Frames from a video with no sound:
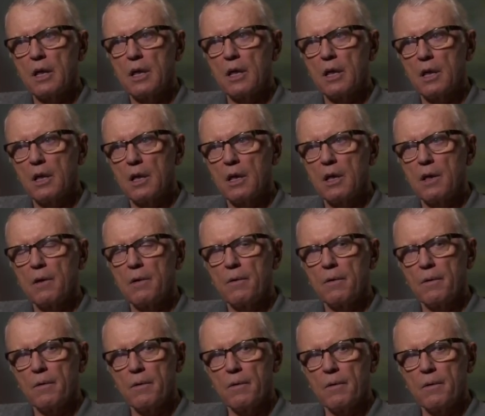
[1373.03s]

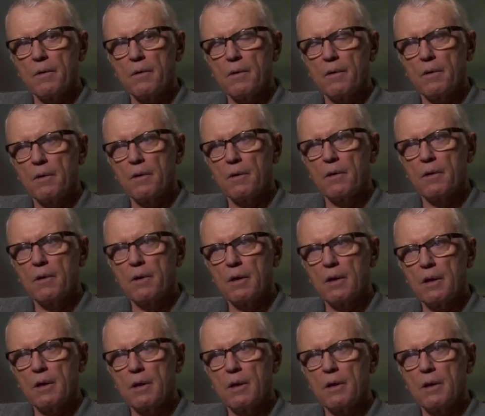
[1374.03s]

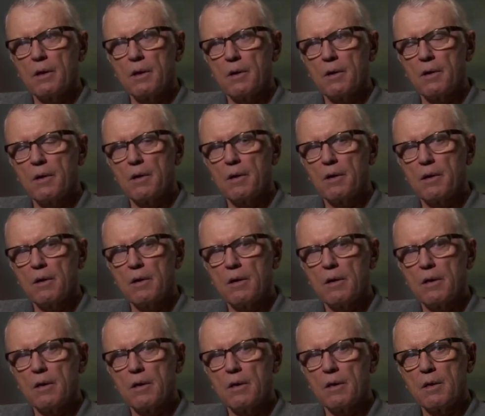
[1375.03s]

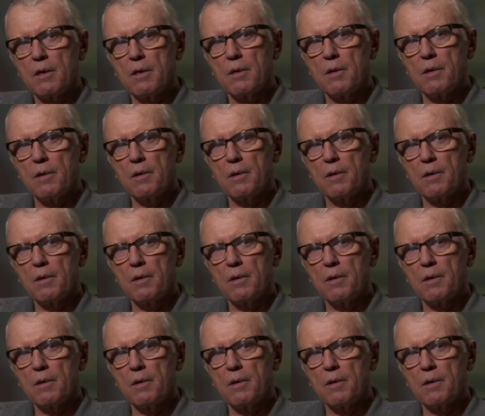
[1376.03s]
No one is speaking in this clip.